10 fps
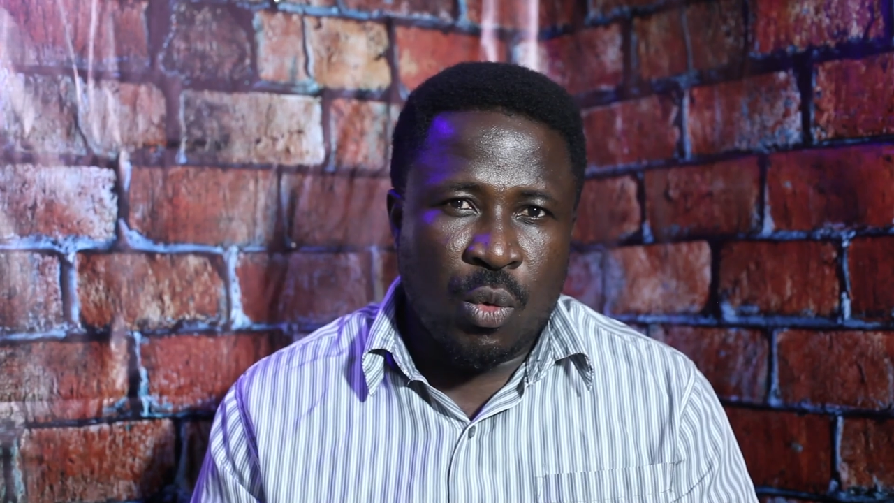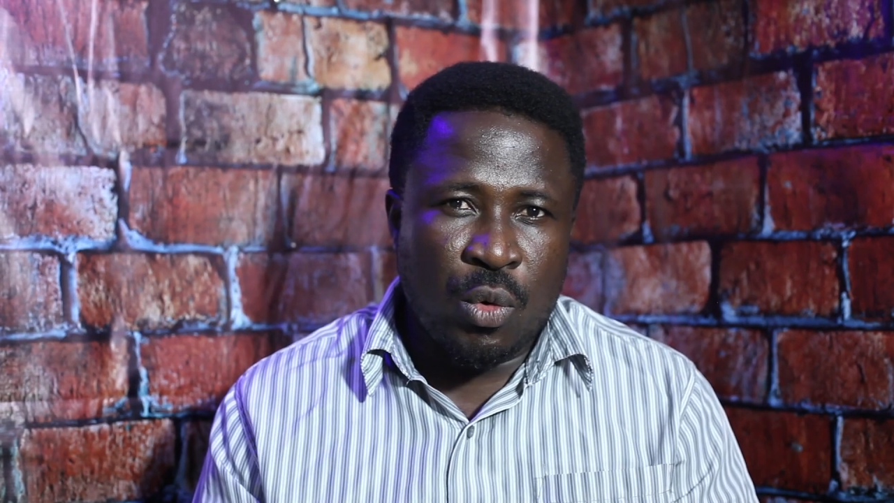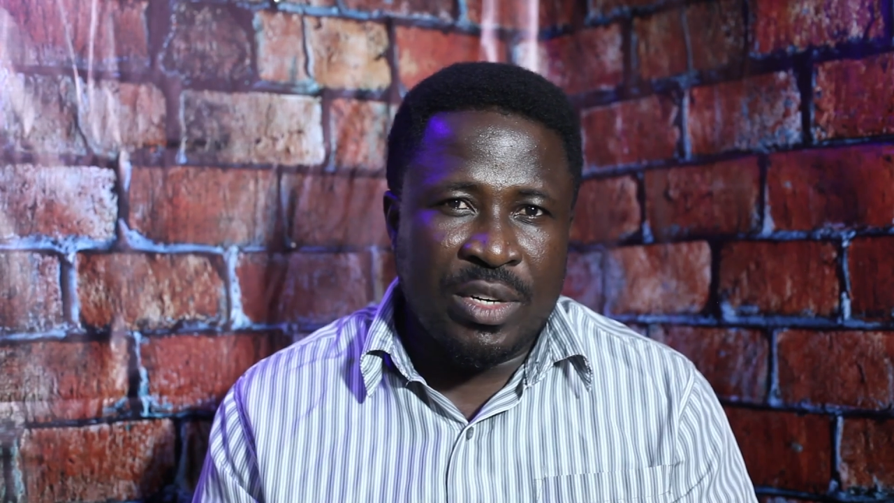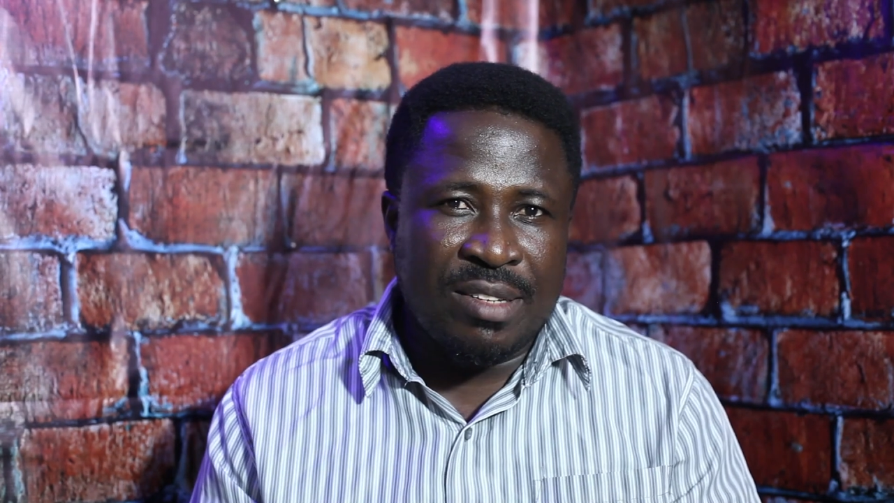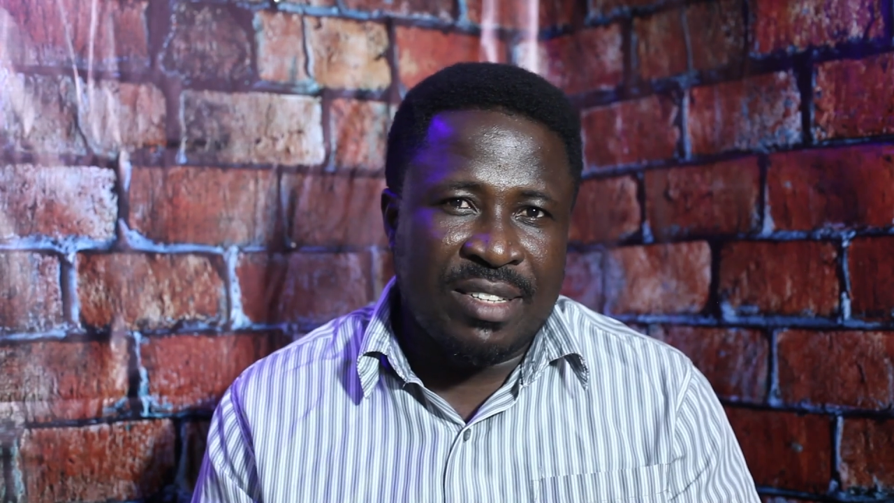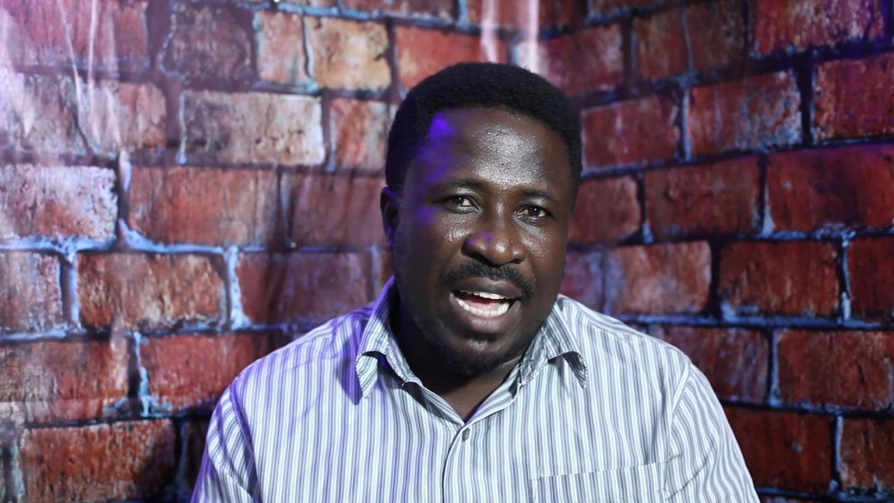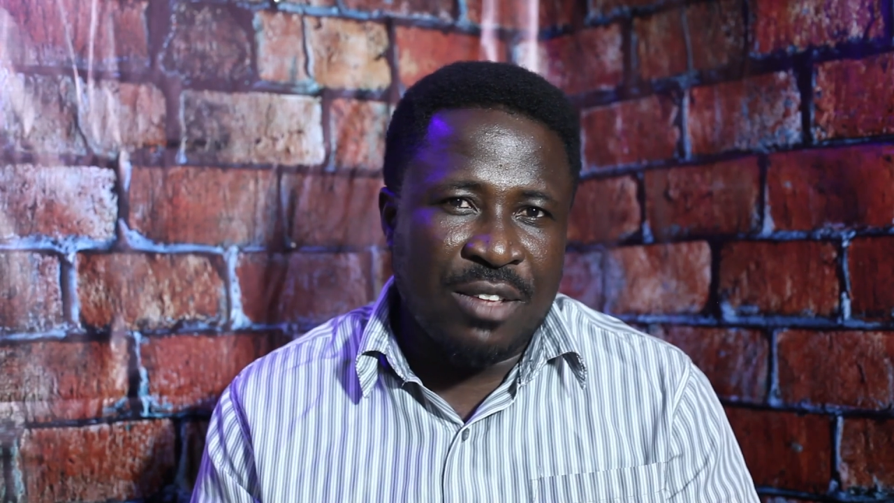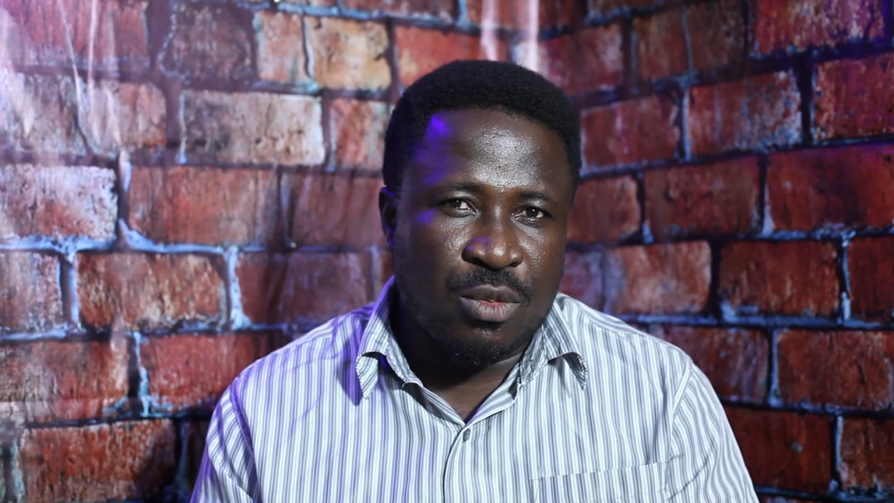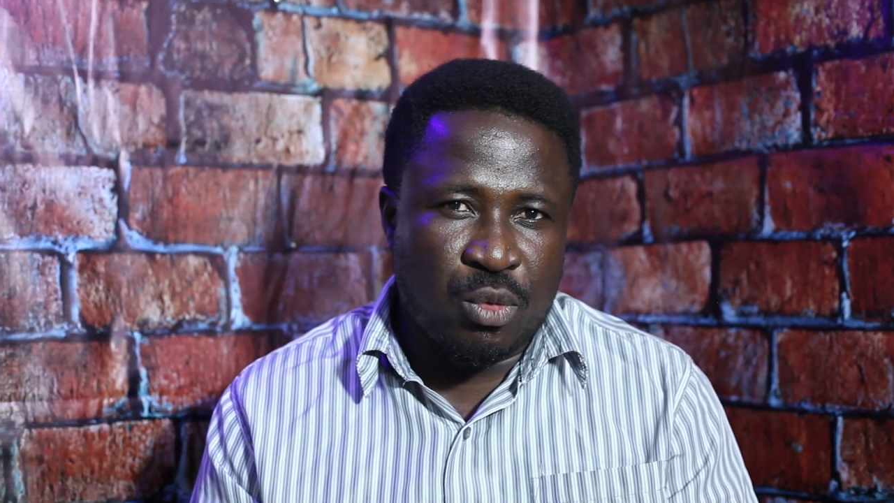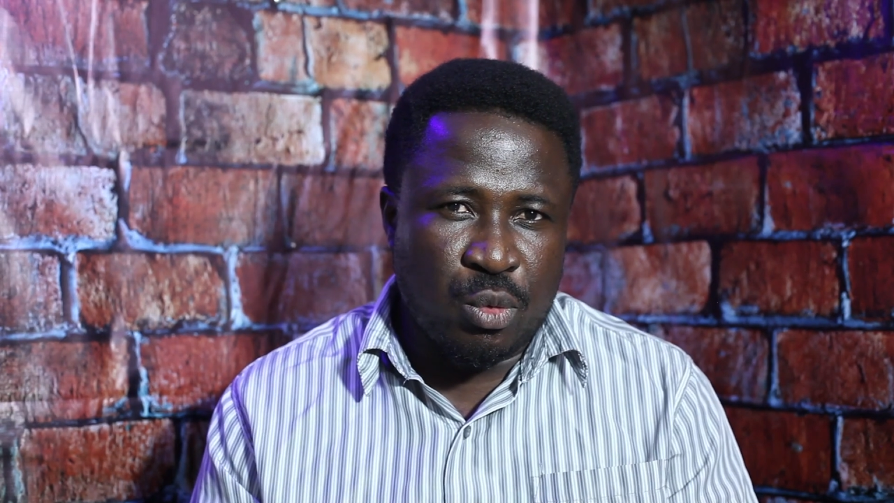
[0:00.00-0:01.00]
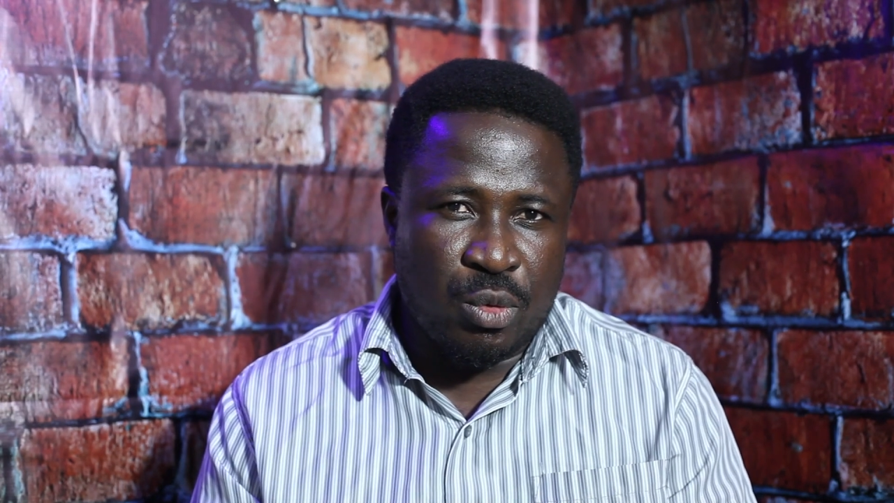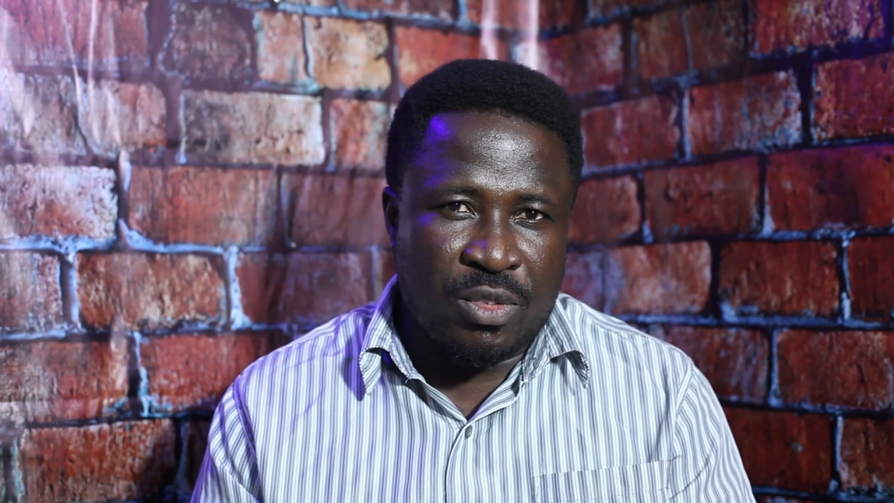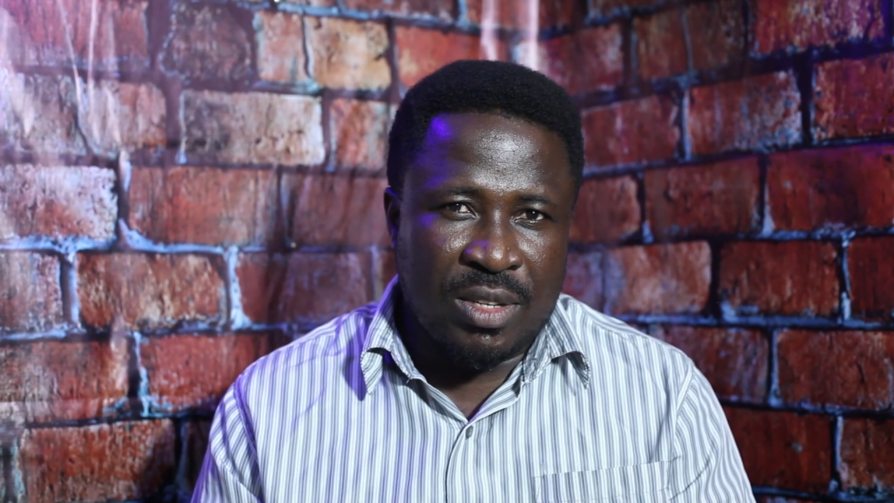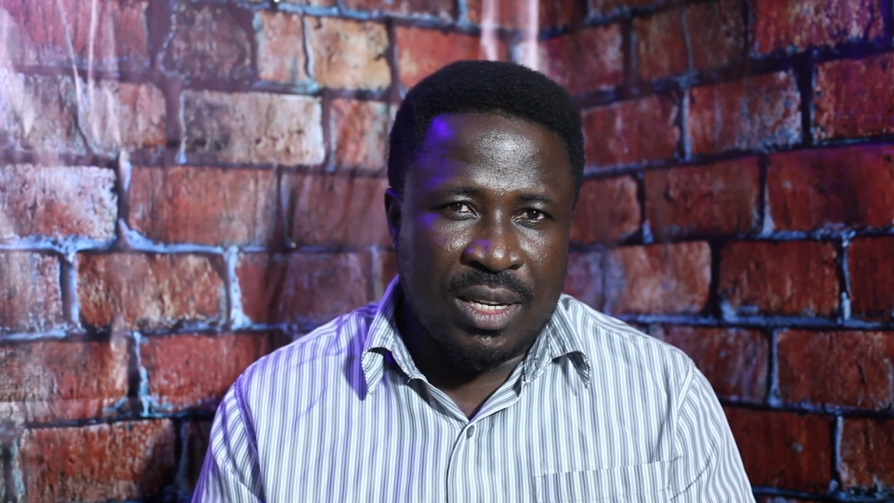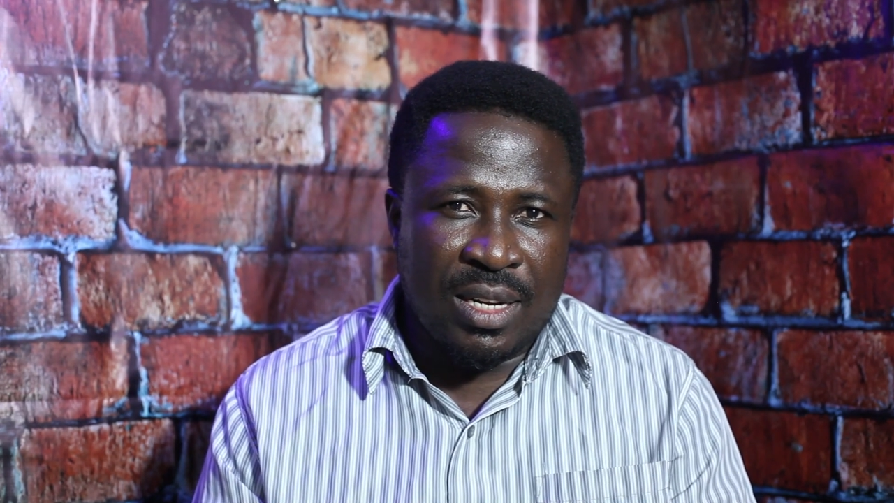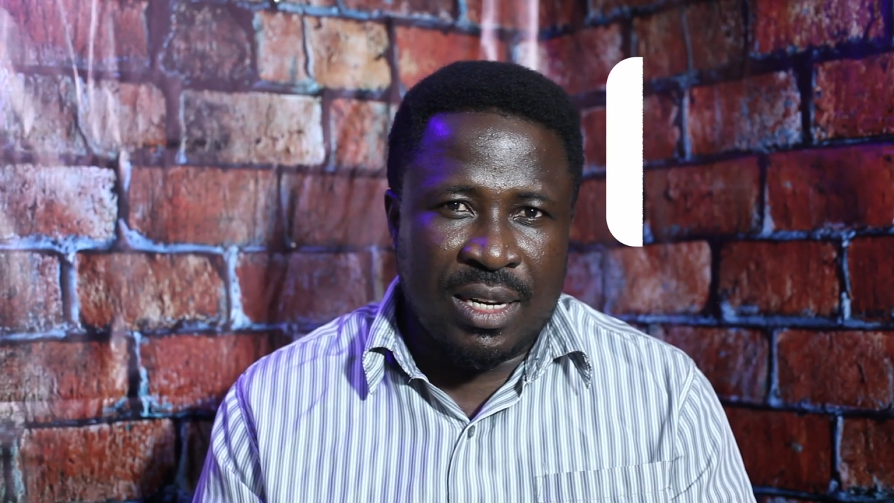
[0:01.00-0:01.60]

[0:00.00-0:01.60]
We will discuss tools